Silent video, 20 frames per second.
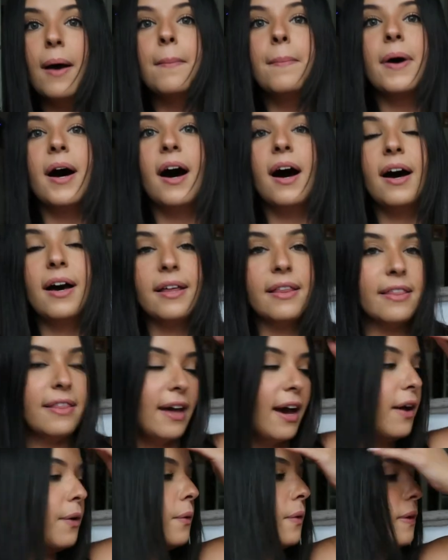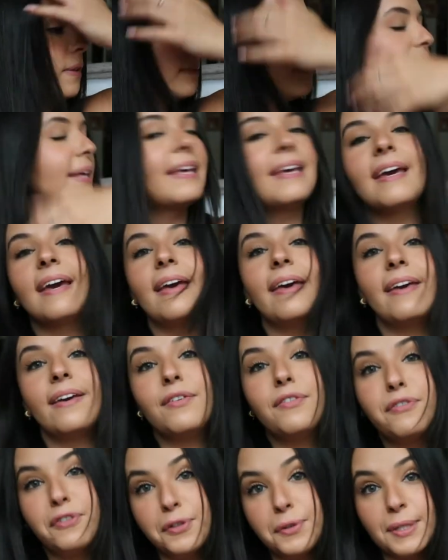But that will be
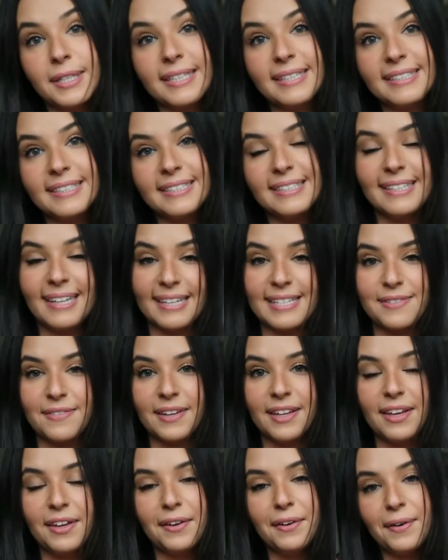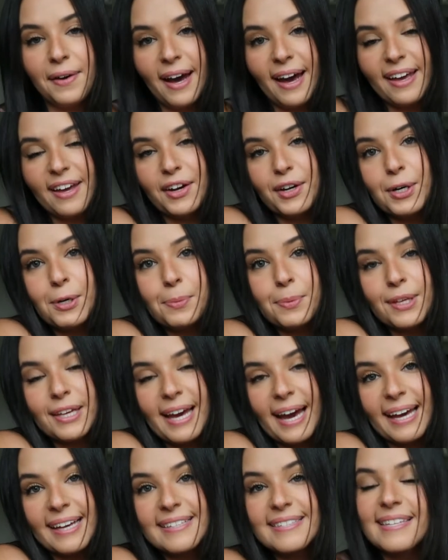it for today's video. I hope you
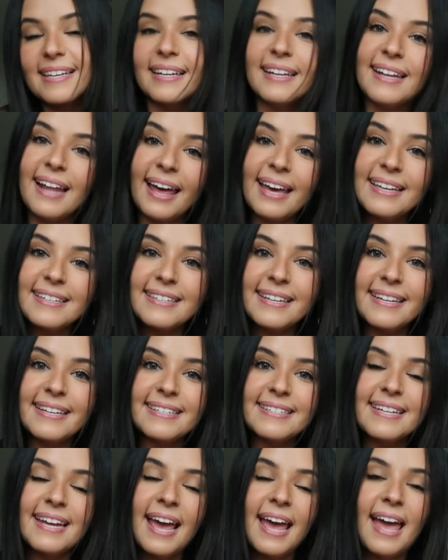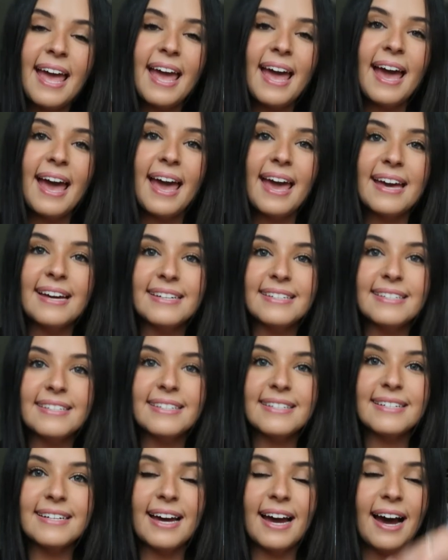guys liked it
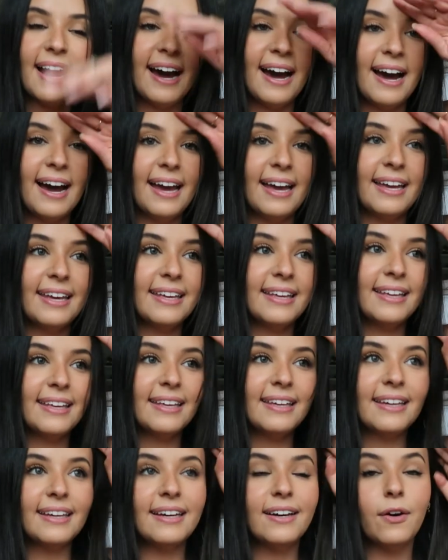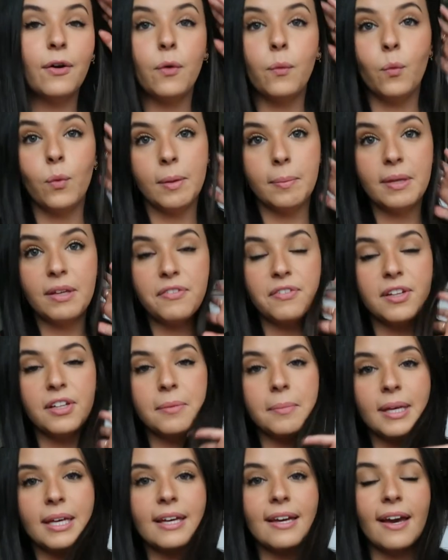and I will be
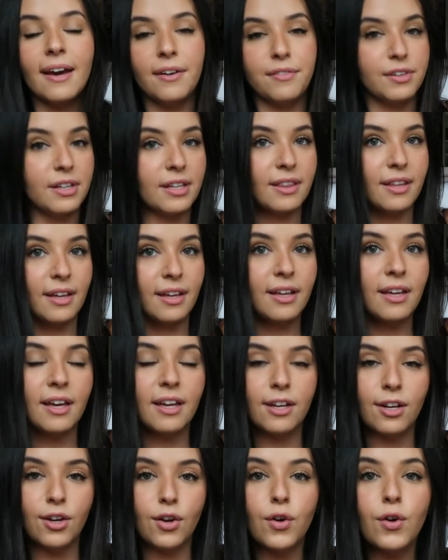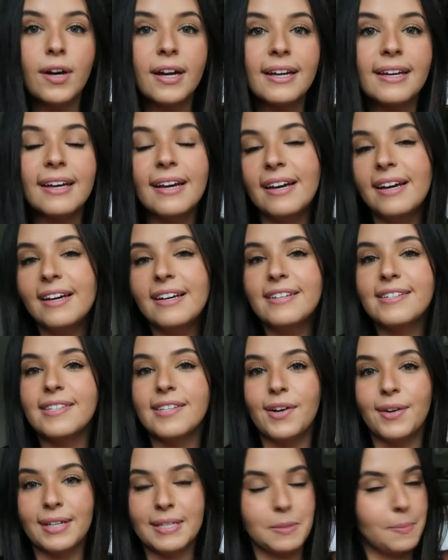filming everything in New York,
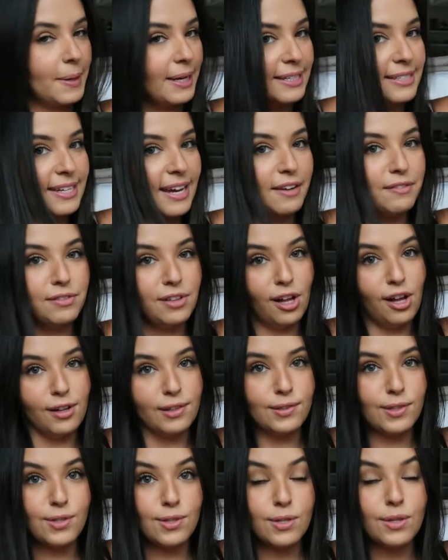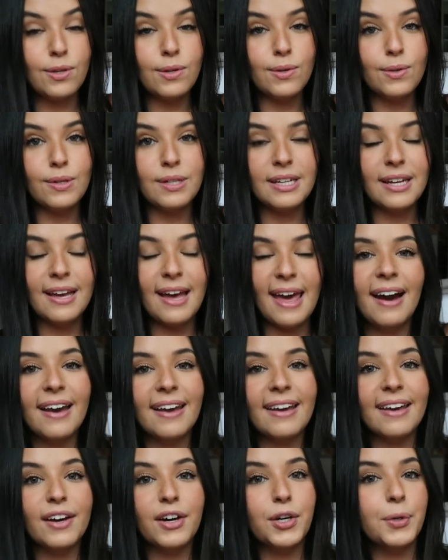so expect a vlog soon.
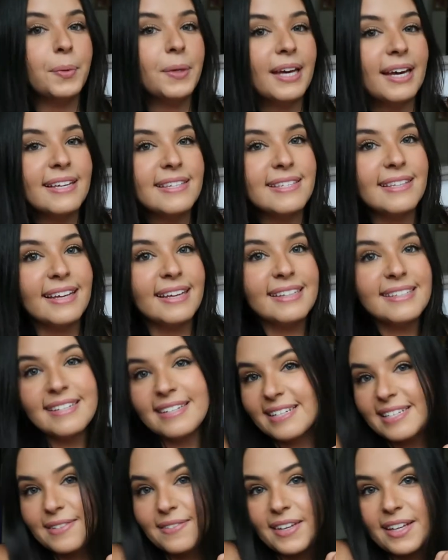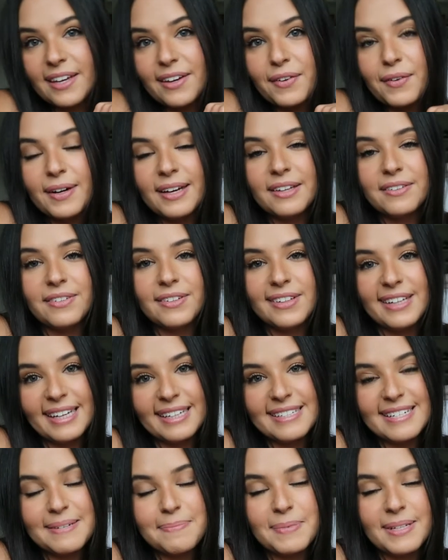I hope you guys liked today's video. If you
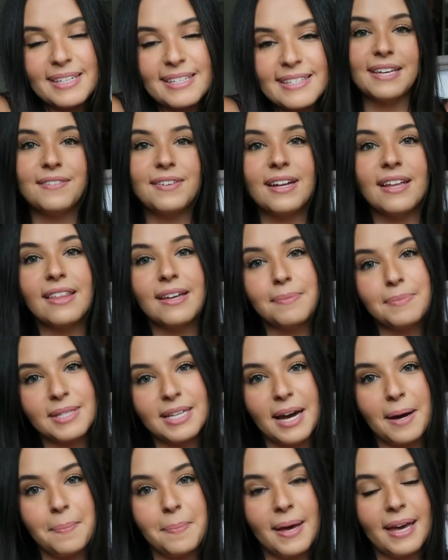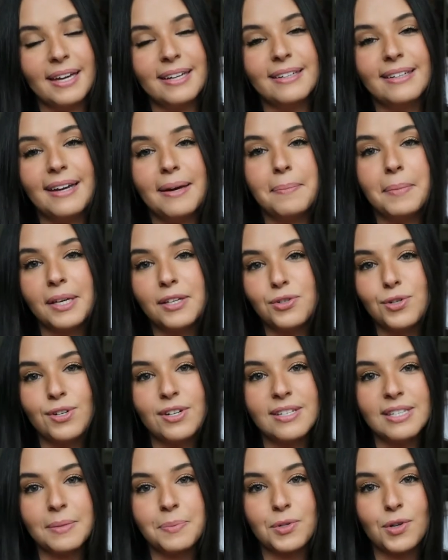liked it, please give it a thumbs up and make sure
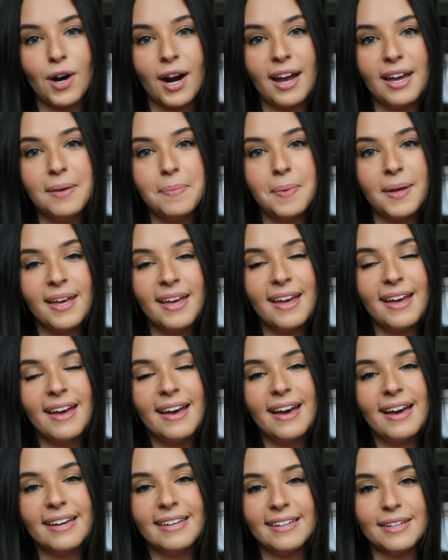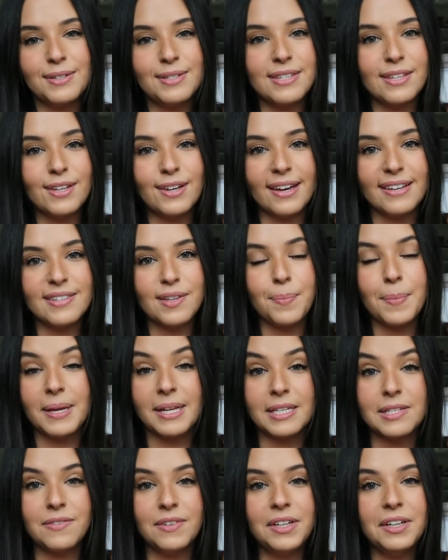to subscribe, and I'll see you guys on my
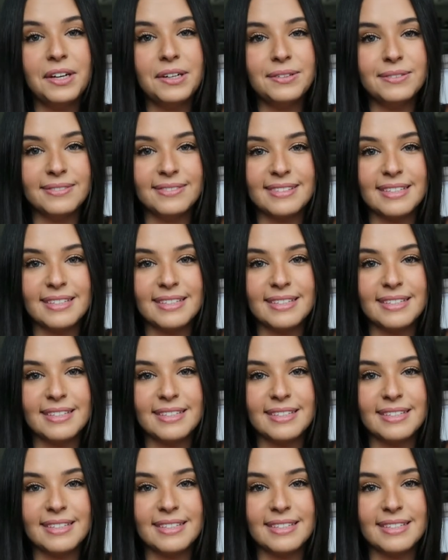next video.